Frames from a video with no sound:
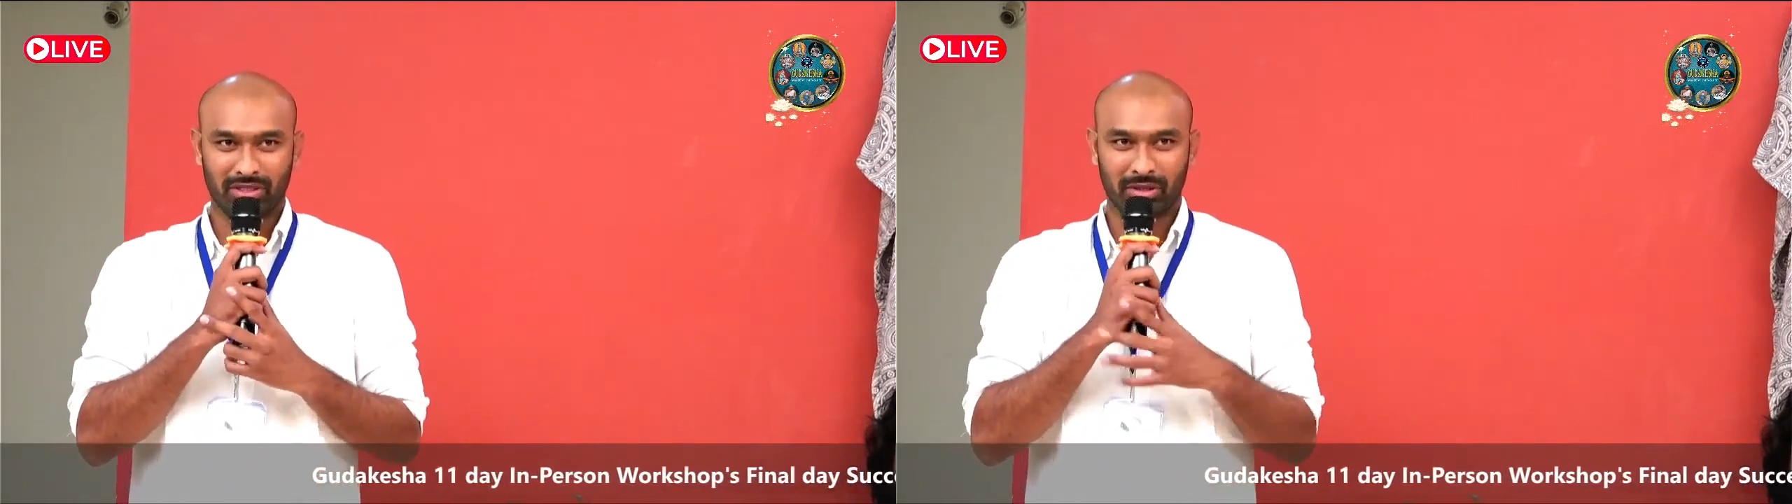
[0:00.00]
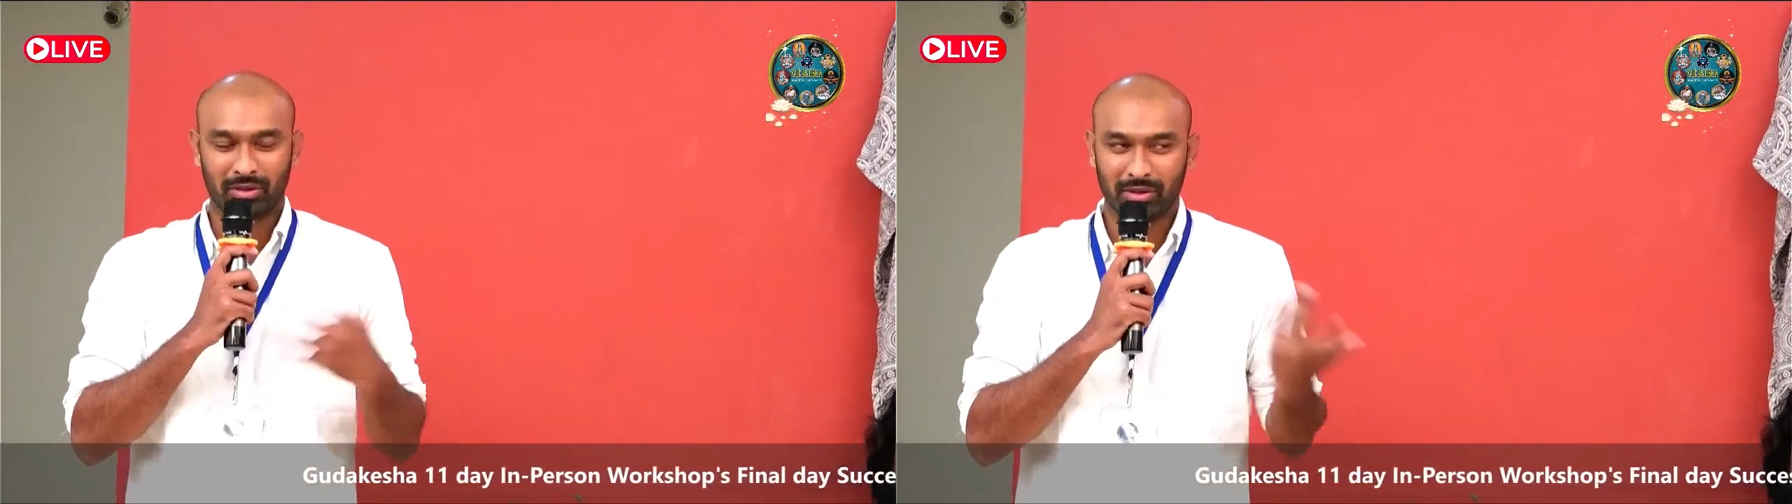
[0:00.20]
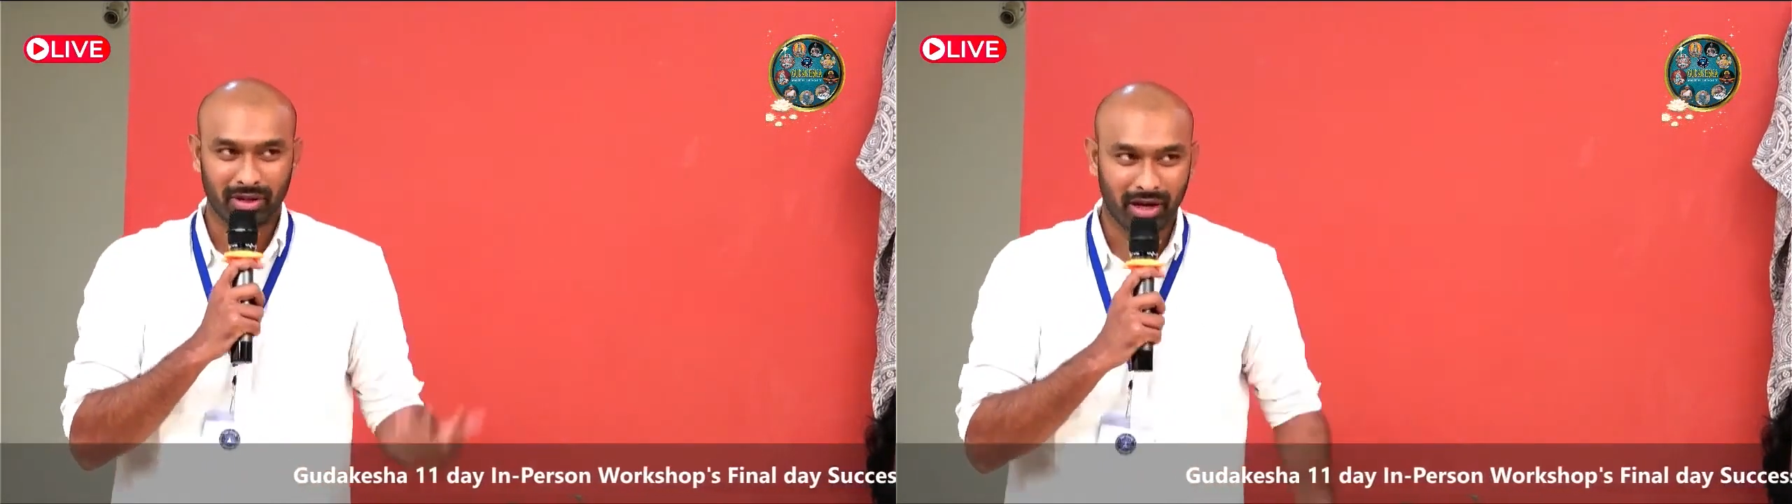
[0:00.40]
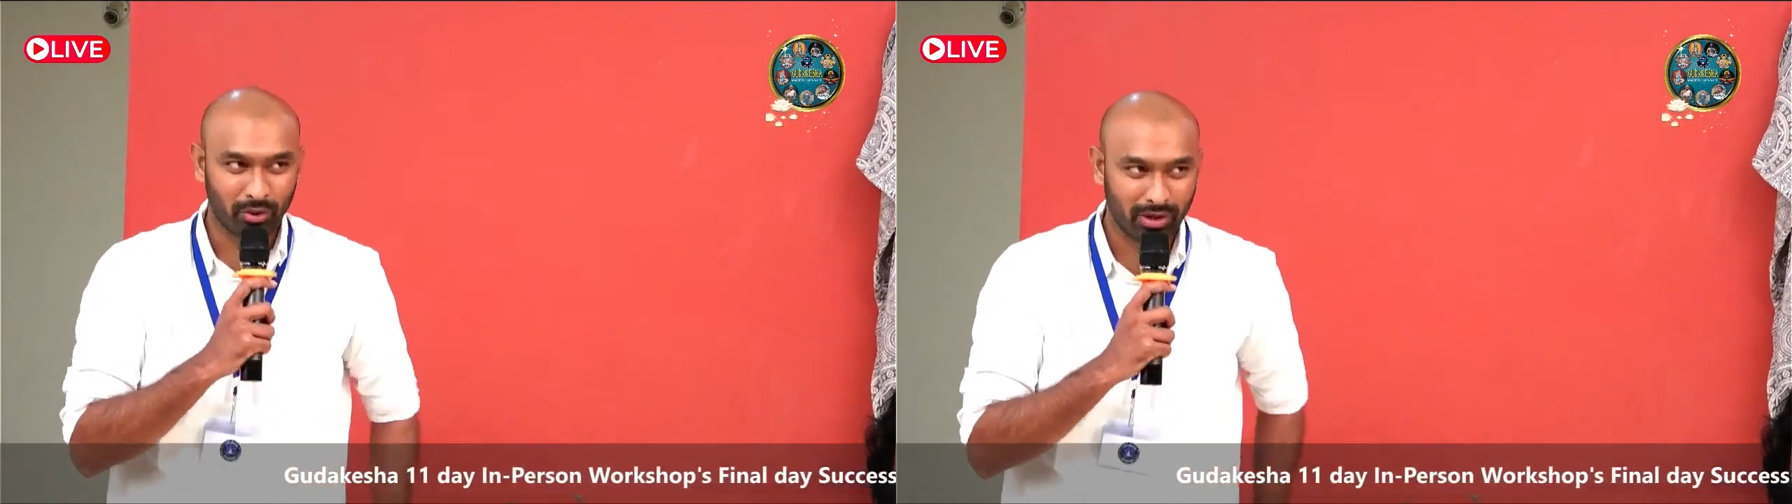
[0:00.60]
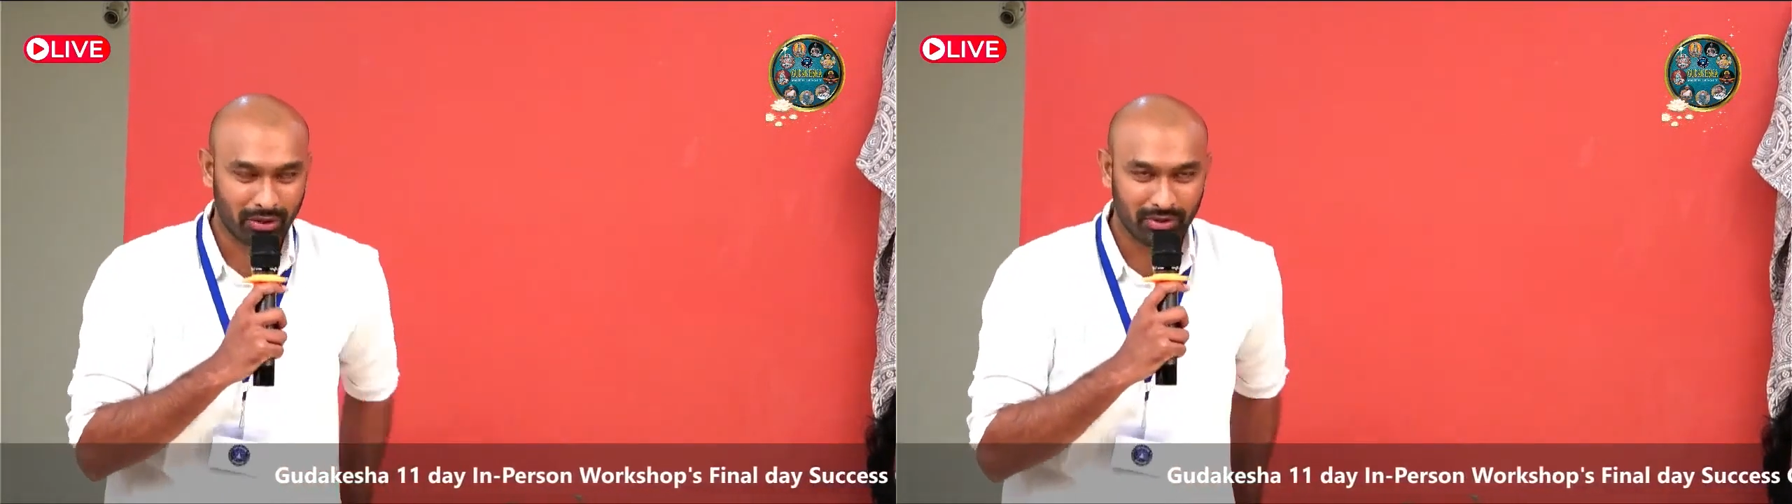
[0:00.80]
I
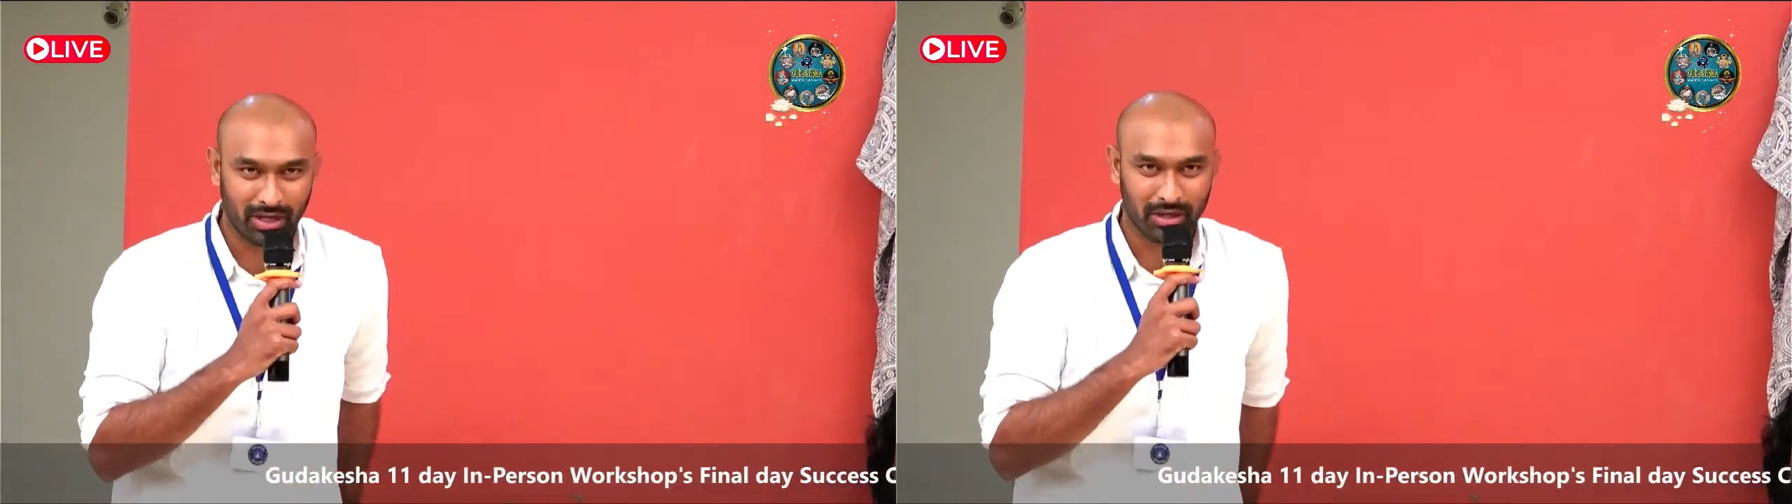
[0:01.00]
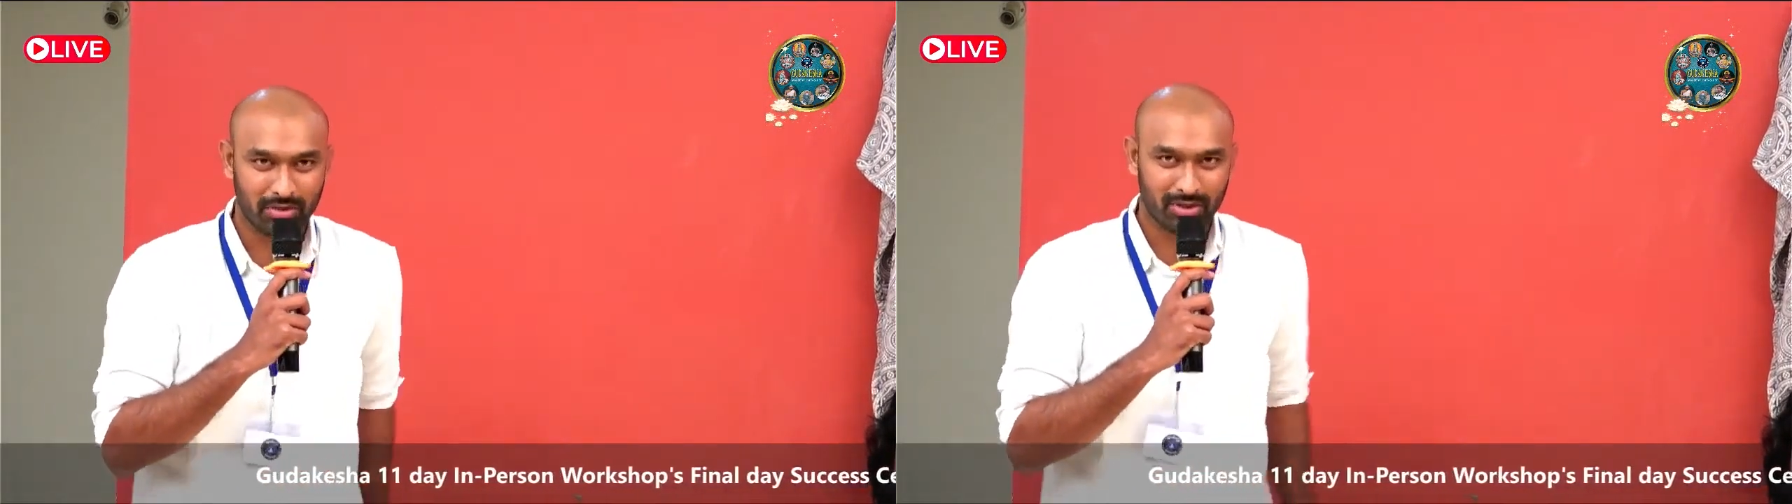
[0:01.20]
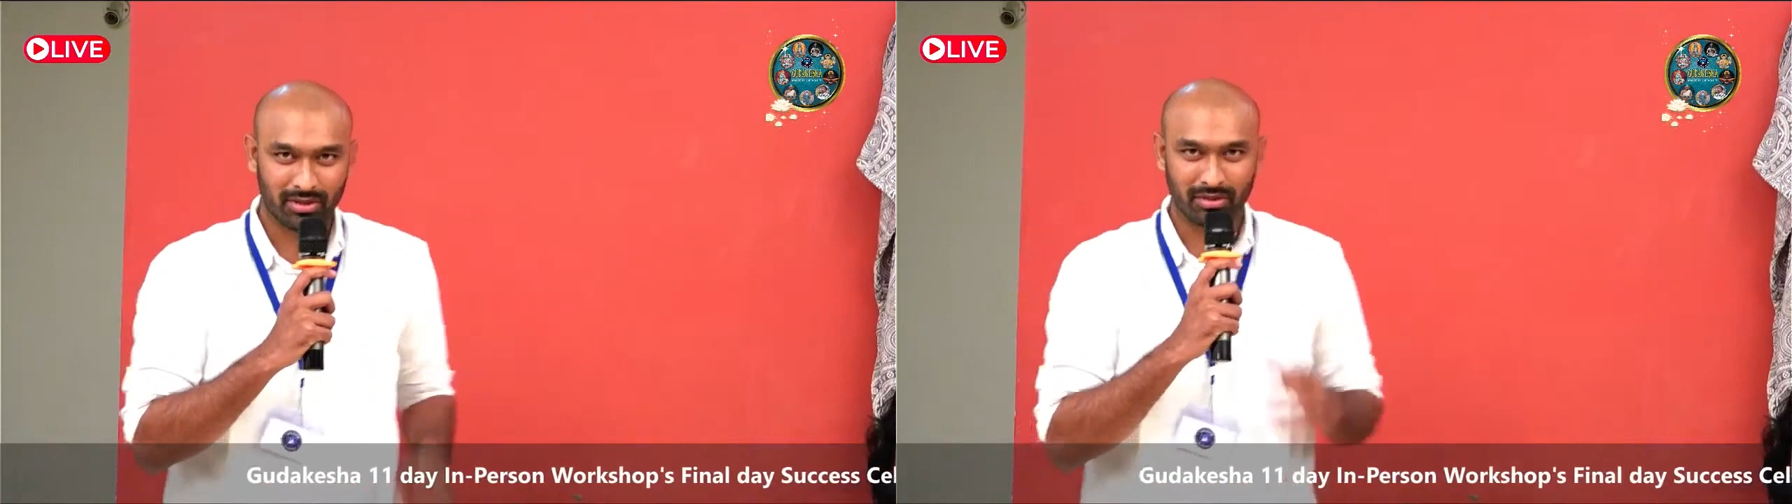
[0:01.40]
don't have the leaves,